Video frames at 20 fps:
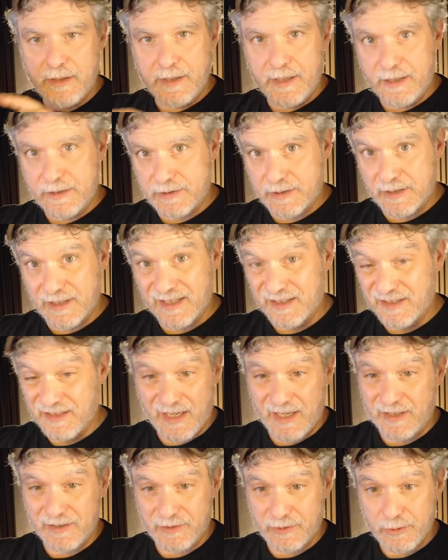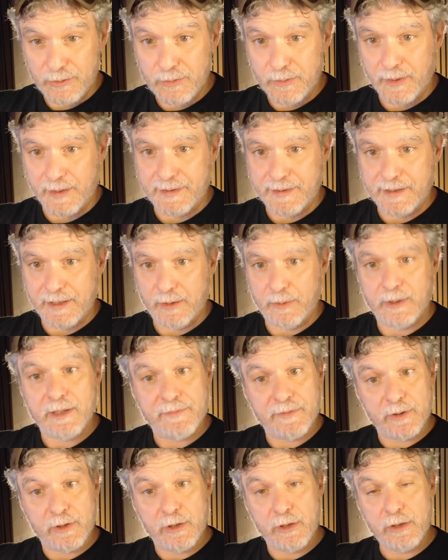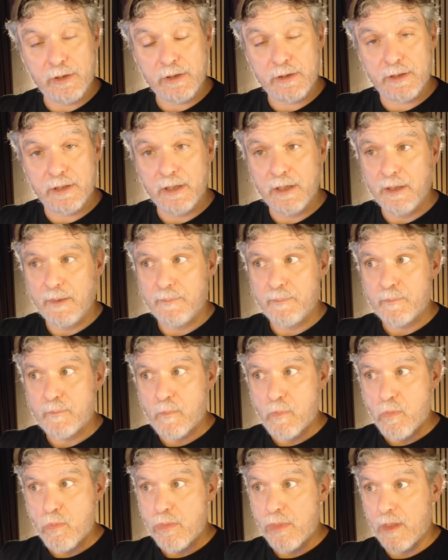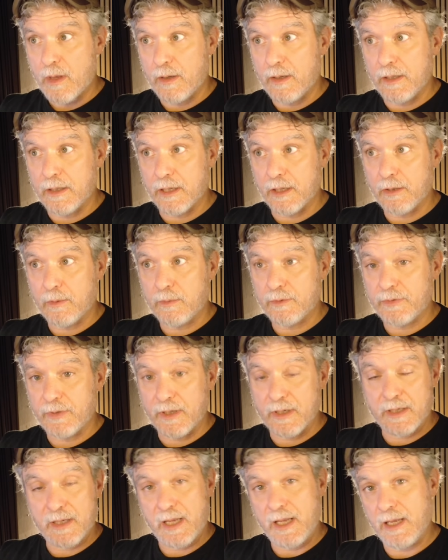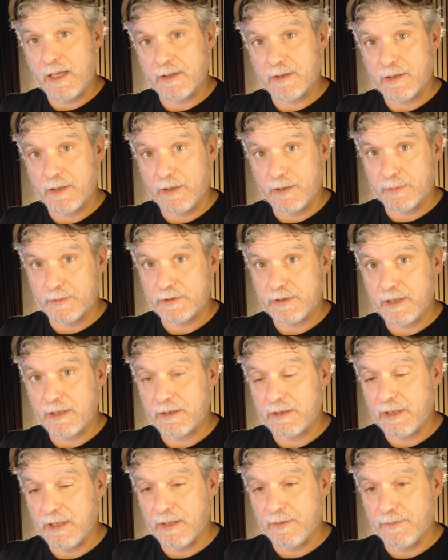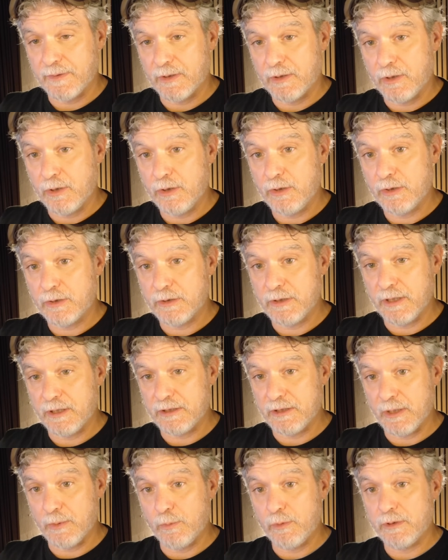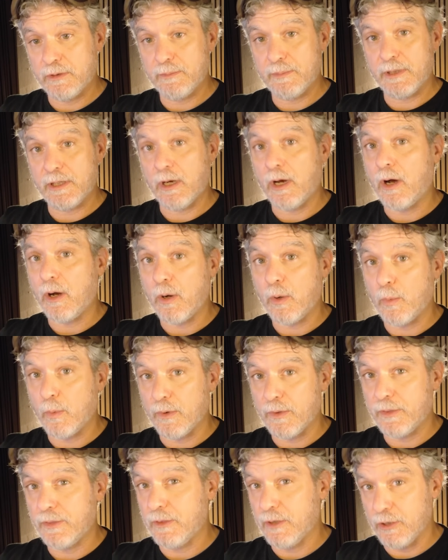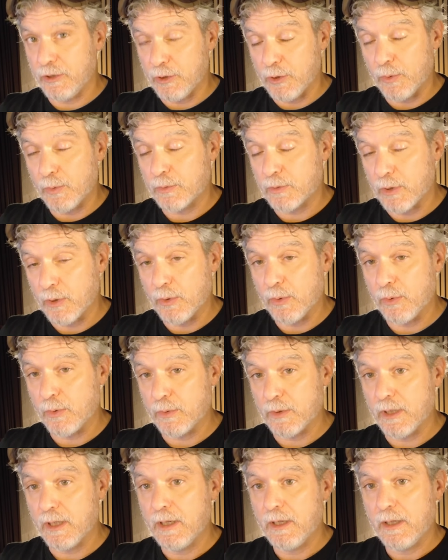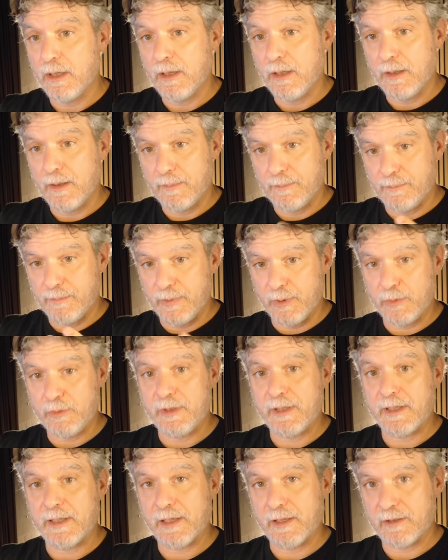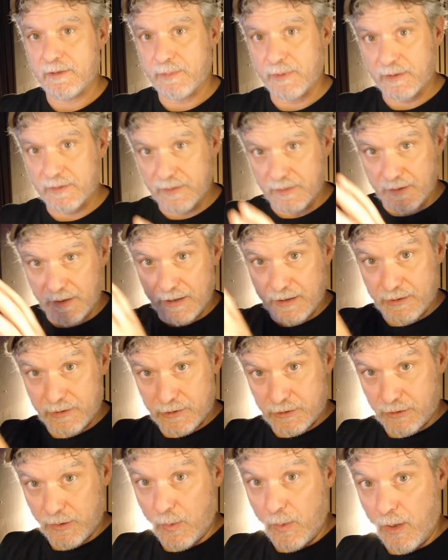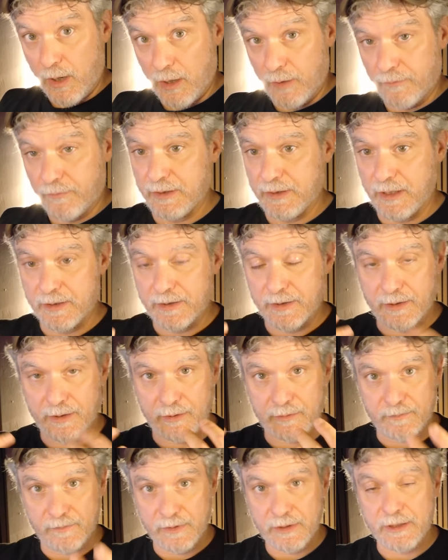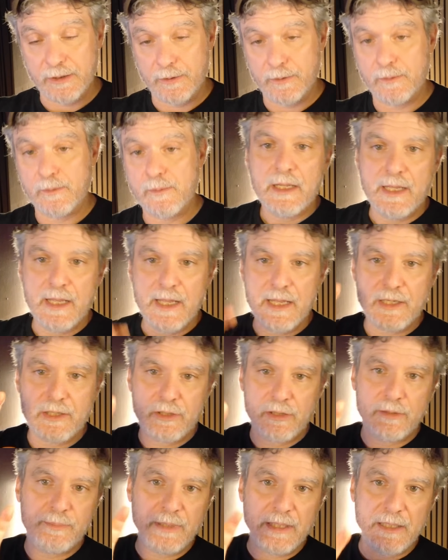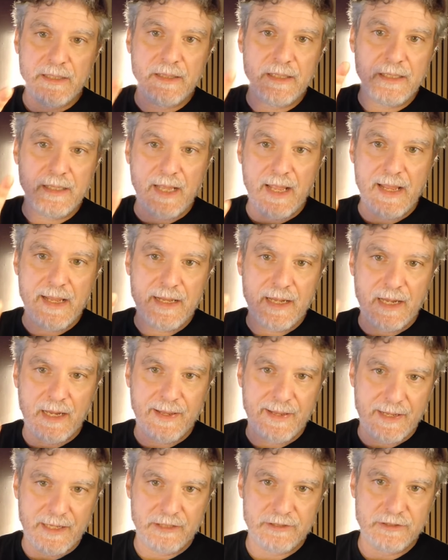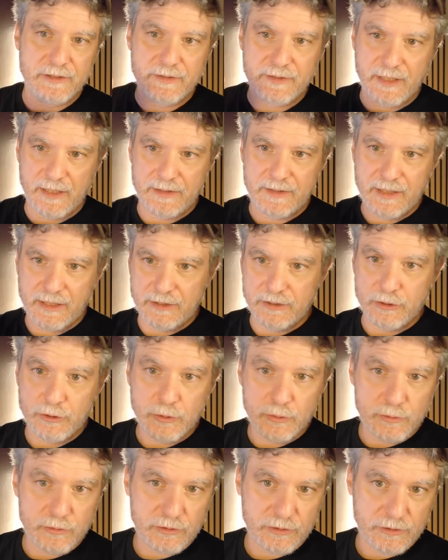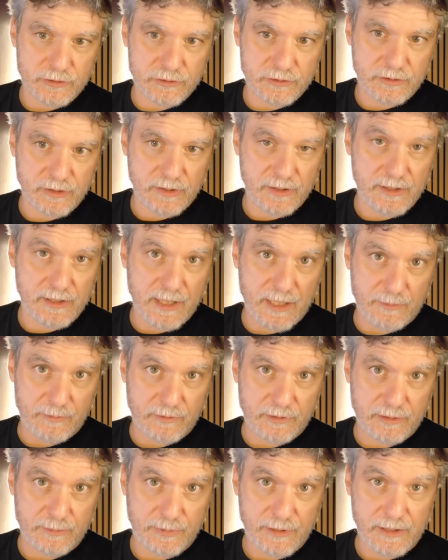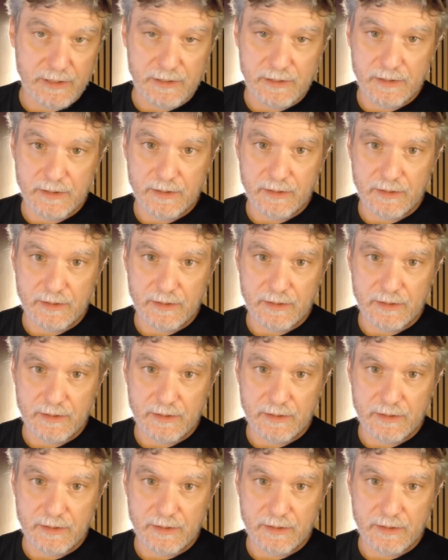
AgentKit can't do right now. And if it could, and I don't want to say it can't one hundred percent, if it could, it, it wouldn't be all with the no-code building aspects that they show off in their video. It could be the A I agent that then uses the M C P